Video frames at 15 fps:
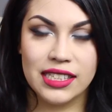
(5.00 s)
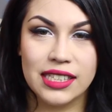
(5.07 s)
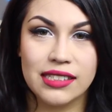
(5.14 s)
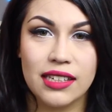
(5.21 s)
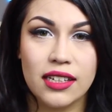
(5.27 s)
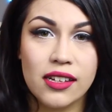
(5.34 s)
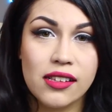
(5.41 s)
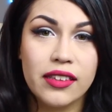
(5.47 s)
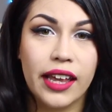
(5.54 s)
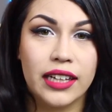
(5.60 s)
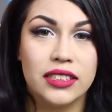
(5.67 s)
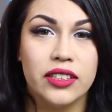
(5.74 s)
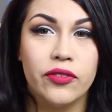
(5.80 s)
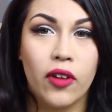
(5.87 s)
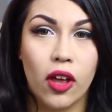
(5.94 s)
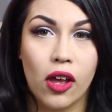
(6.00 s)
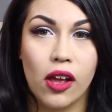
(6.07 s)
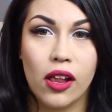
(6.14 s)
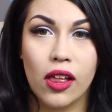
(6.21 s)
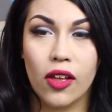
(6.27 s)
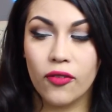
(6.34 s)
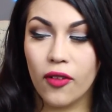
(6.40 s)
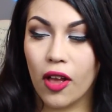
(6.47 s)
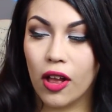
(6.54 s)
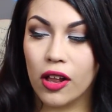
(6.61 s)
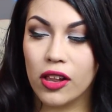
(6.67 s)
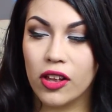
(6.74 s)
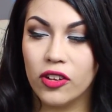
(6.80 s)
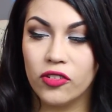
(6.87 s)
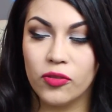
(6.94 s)
this is a collective haul of
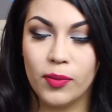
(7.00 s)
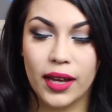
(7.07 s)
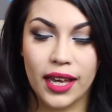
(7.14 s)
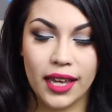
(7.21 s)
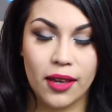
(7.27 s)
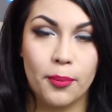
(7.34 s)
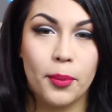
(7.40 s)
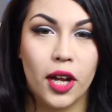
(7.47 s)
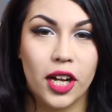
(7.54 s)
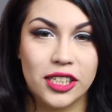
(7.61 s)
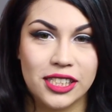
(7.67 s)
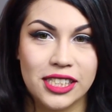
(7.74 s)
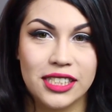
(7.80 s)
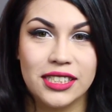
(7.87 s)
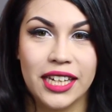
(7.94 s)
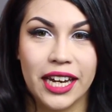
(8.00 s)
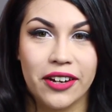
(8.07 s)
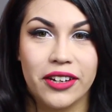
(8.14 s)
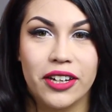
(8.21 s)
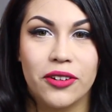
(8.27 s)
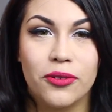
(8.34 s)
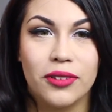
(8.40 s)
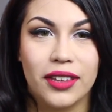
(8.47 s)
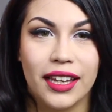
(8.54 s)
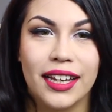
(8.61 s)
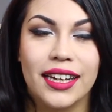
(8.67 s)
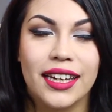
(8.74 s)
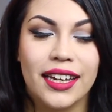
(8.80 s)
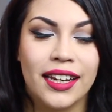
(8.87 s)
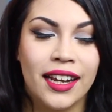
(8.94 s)
all of my Boston Terrier
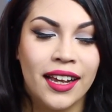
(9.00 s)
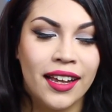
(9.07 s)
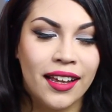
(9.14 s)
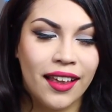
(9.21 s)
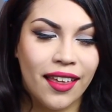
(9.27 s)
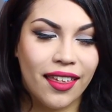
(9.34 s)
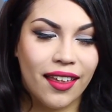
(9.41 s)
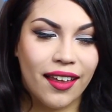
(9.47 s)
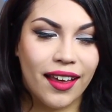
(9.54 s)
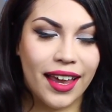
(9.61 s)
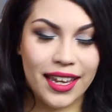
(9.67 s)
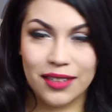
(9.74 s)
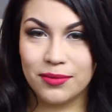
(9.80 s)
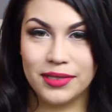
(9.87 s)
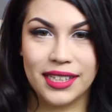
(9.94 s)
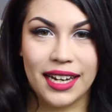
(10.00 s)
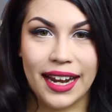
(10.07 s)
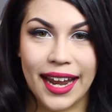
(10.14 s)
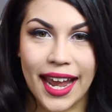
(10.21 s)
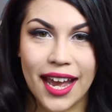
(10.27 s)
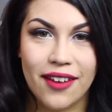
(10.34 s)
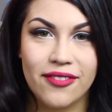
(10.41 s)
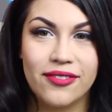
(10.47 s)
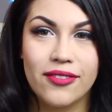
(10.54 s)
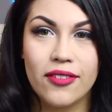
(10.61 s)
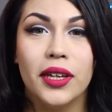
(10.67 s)
related items that I have.